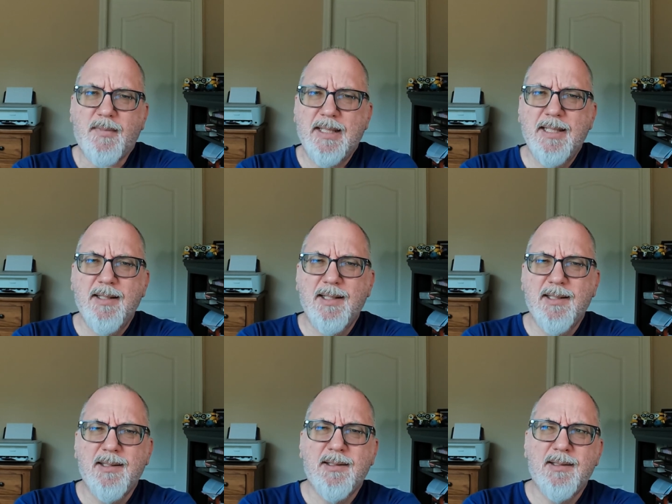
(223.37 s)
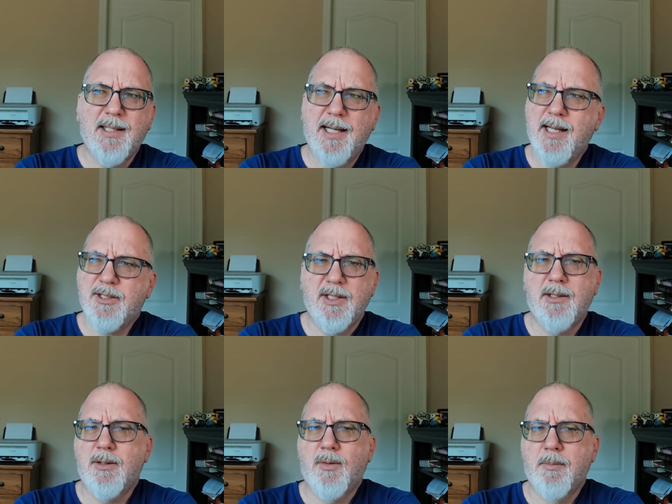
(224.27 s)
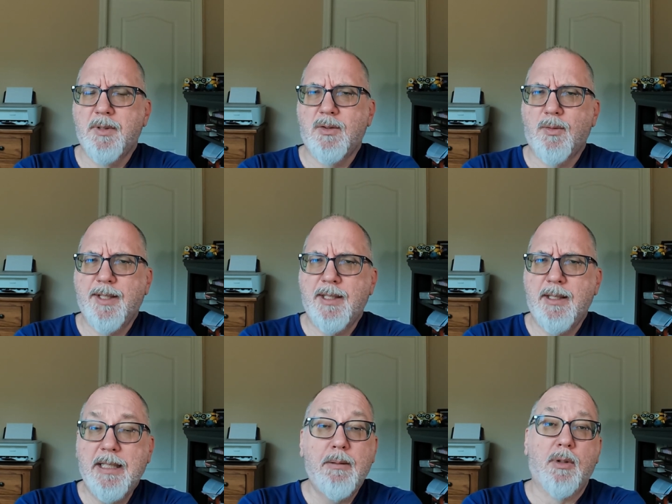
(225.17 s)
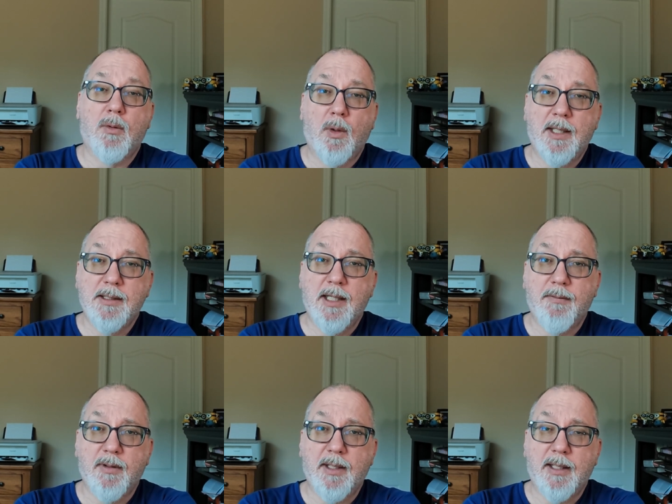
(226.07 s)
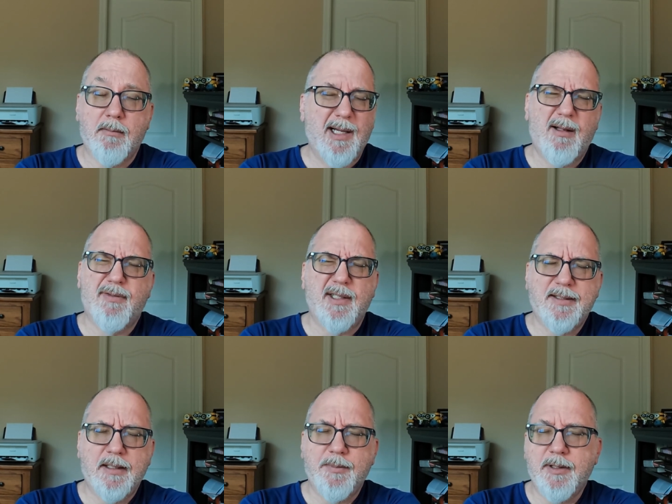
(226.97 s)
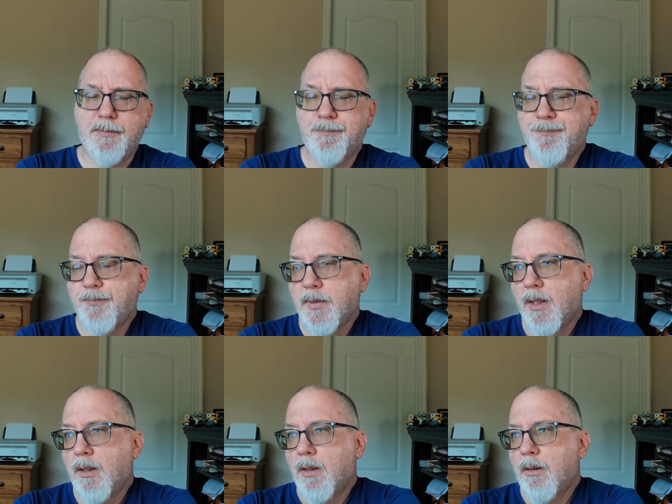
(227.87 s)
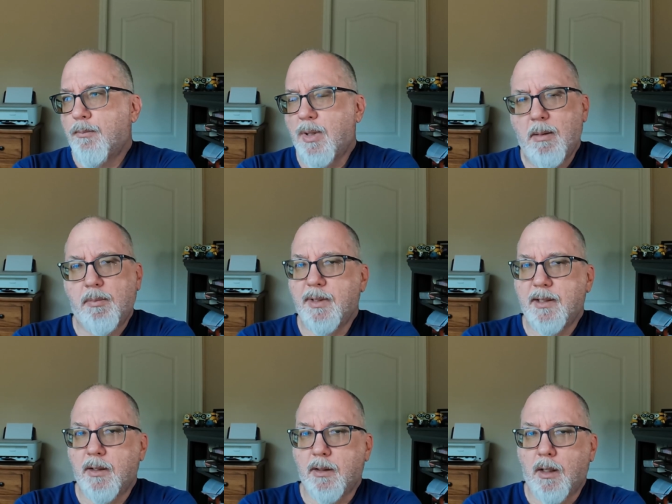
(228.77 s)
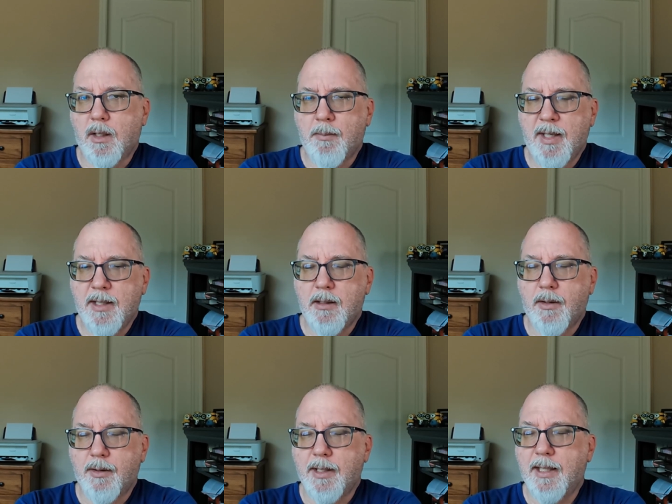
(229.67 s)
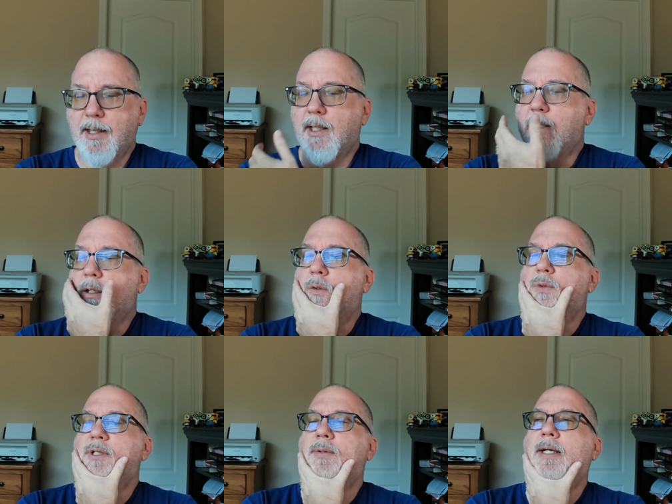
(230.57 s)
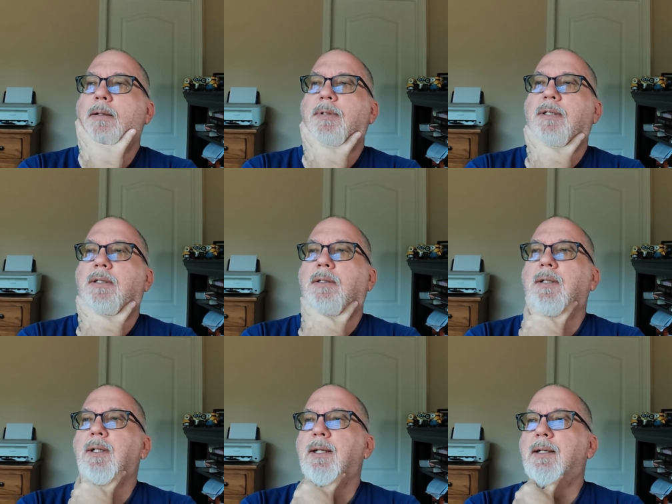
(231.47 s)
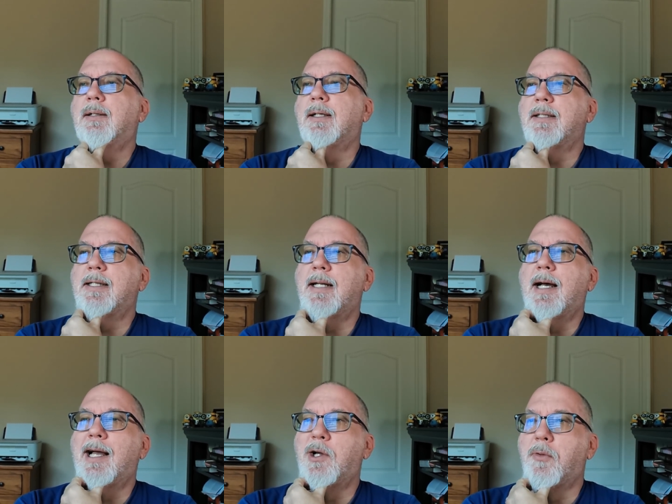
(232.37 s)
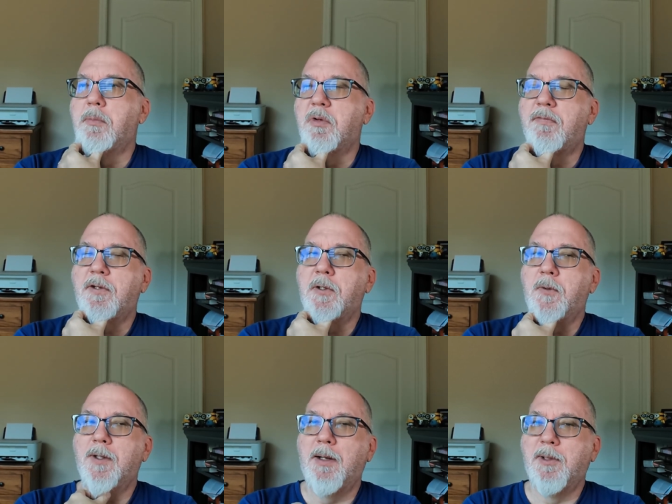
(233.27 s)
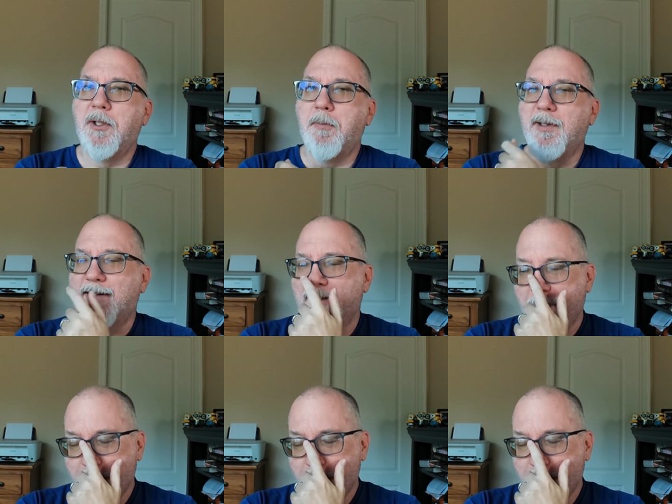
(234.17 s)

And then I actually don't know what I'm going to read ebook wise after that. I'll find some probably another arc. I might hit another NetGalley arc. We'll see what happens. Uh, like I said, I owe them a few. I'm a little behind.